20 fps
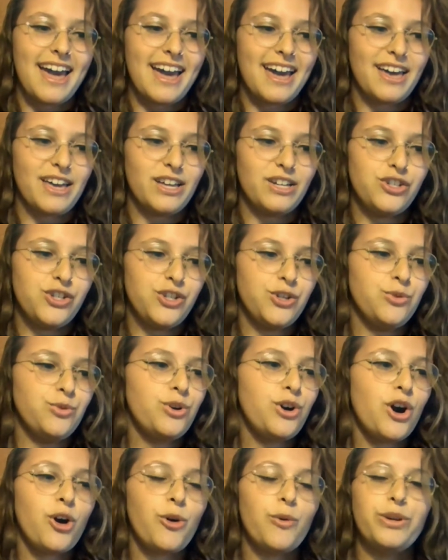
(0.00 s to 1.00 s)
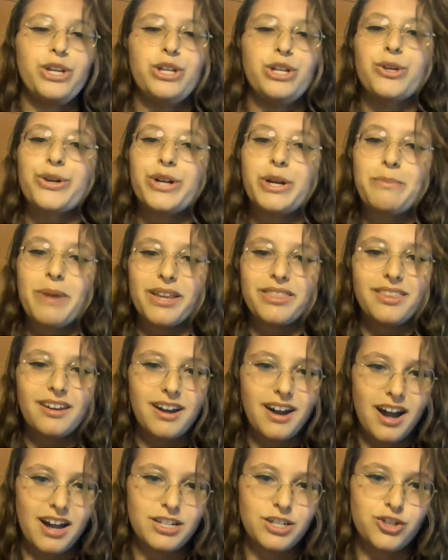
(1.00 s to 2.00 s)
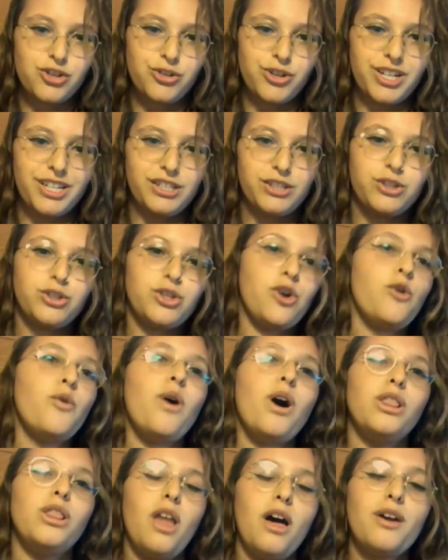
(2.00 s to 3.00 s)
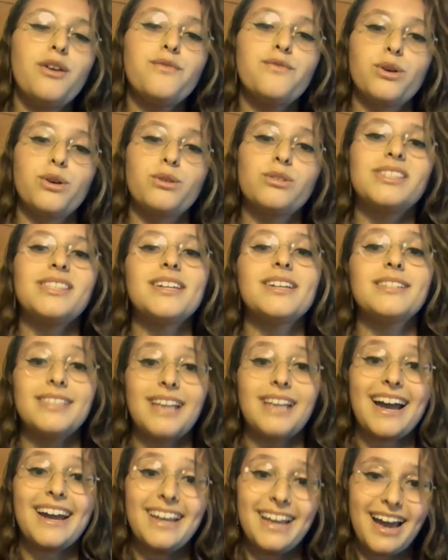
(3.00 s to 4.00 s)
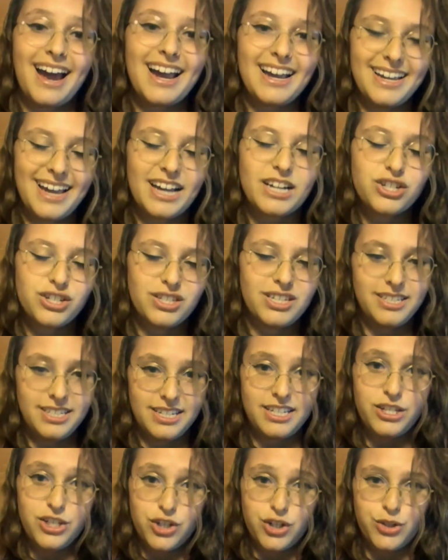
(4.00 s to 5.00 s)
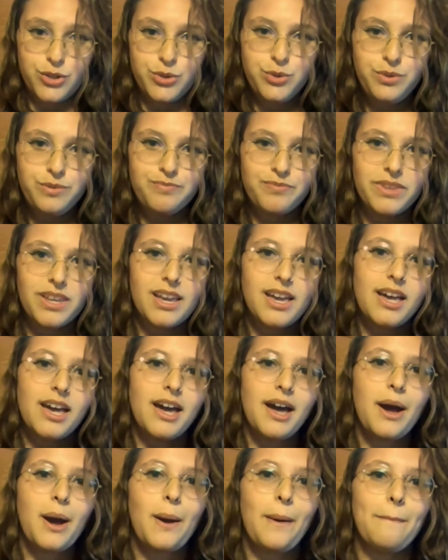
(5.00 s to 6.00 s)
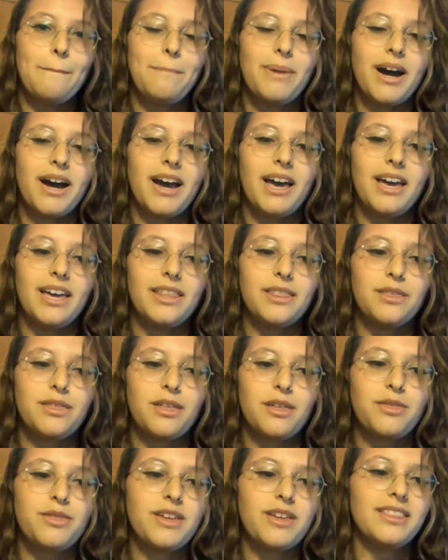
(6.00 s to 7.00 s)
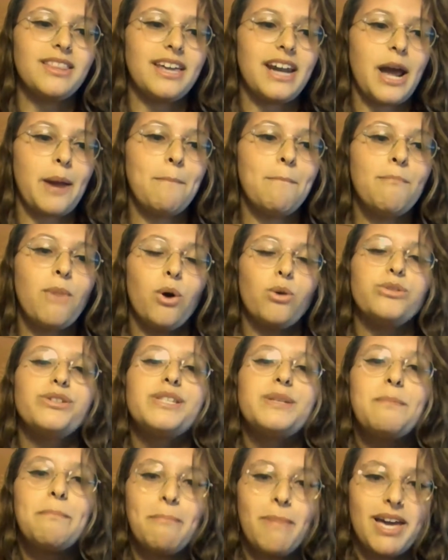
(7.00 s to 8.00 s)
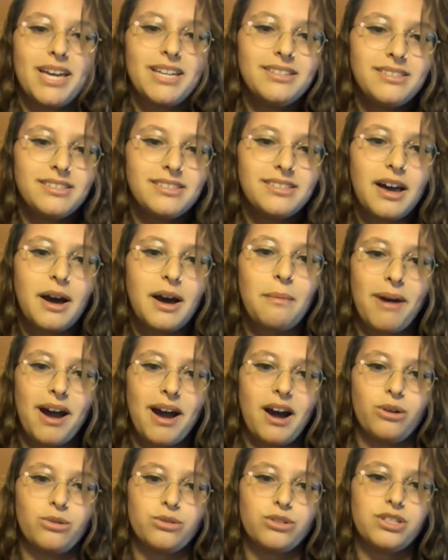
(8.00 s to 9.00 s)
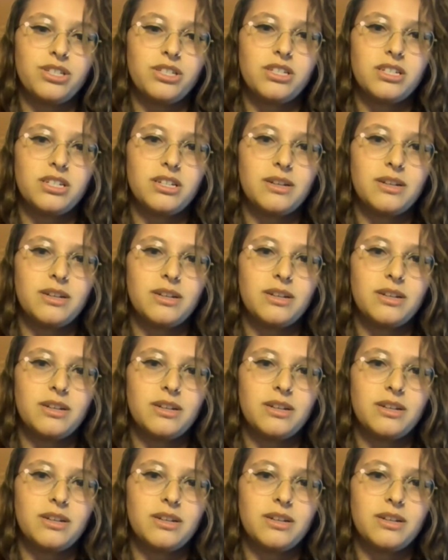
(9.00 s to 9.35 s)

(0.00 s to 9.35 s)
and you go and you learn about the country. So a lot of those things I actually did do. But the thing that I most miss about